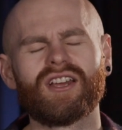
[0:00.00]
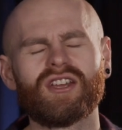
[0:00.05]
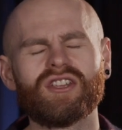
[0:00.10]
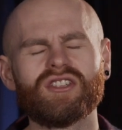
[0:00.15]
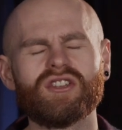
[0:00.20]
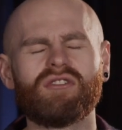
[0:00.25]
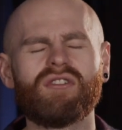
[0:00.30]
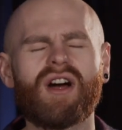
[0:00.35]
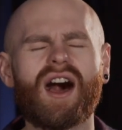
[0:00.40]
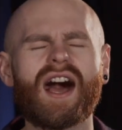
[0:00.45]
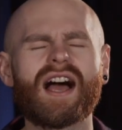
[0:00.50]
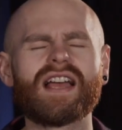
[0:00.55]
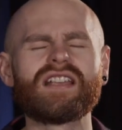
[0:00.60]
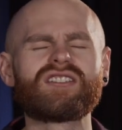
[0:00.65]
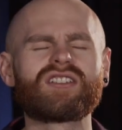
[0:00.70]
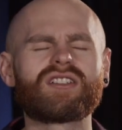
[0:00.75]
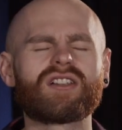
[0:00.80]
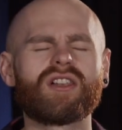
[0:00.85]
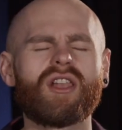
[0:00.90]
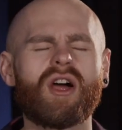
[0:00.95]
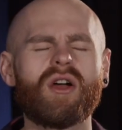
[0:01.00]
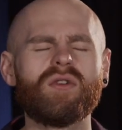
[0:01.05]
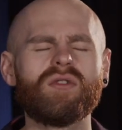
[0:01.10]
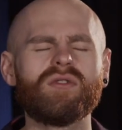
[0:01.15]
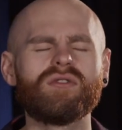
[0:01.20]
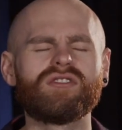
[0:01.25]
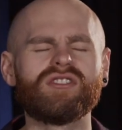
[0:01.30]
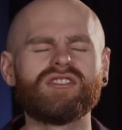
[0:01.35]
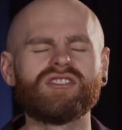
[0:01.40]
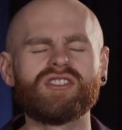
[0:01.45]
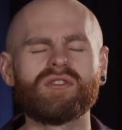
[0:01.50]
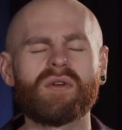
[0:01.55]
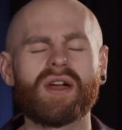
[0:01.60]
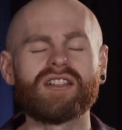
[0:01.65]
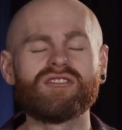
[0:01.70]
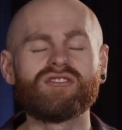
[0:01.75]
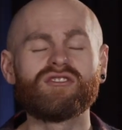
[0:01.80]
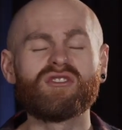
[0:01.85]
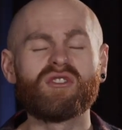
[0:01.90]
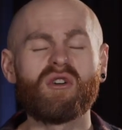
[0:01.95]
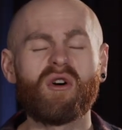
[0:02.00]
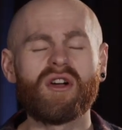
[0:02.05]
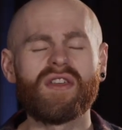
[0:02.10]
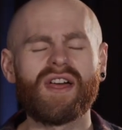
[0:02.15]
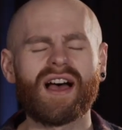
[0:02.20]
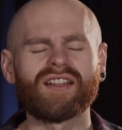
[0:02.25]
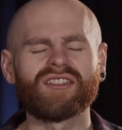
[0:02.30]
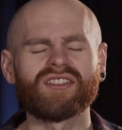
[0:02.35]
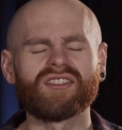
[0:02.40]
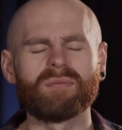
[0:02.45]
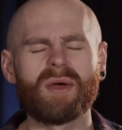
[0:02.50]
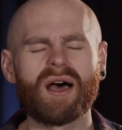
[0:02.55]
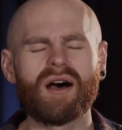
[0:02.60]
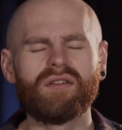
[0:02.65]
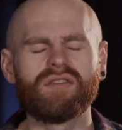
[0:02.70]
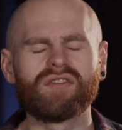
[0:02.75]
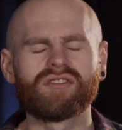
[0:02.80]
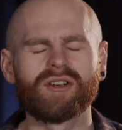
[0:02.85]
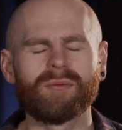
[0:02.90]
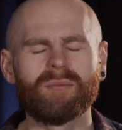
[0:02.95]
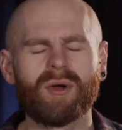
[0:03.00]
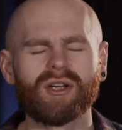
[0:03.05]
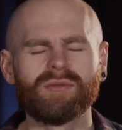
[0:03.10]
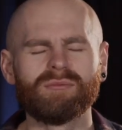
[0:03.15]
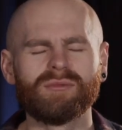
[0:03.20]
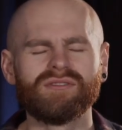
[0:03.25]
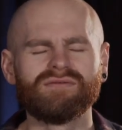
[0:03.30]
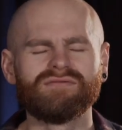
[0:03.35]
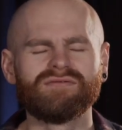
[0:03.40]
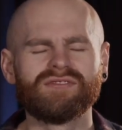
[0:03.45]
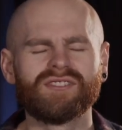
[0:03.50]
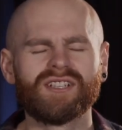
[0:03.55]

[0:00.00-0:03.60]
Your eyes close as you enjoy that smell for a moment,